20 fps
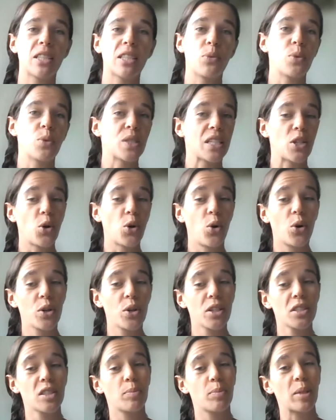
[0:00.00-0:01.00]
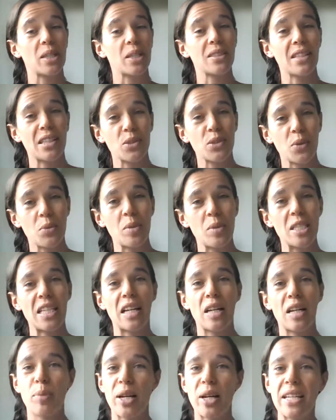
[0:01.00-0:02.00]
it was in August because that's when we
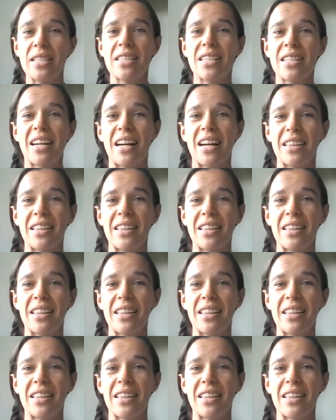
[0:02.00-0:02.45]
celebrate uh,